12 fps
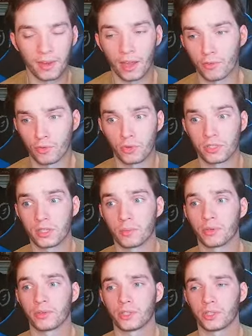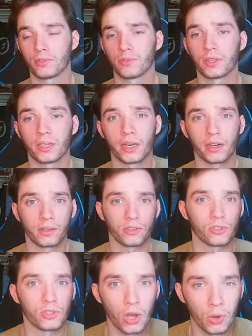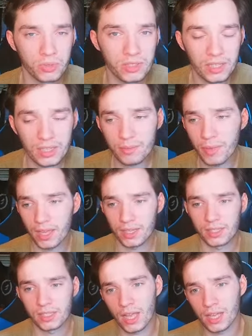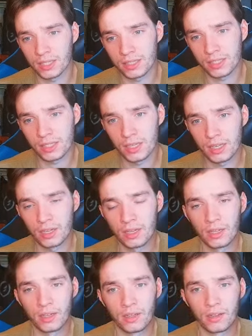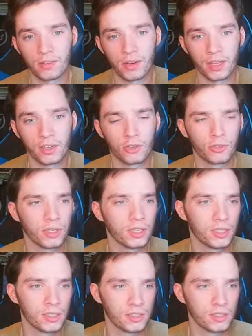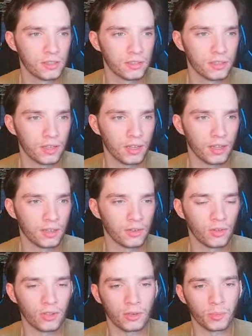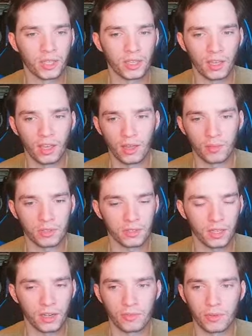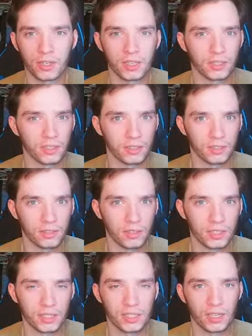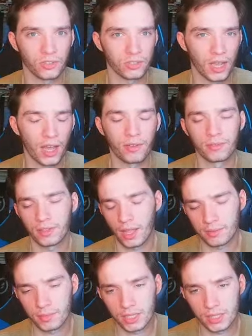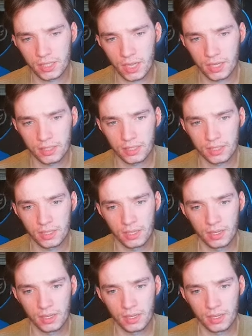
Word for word: Now, of course, the progression of where the characters go did make sense, right? Grease uh, no longer being a gambler and kind of wanting to, like, settle down. That made sense.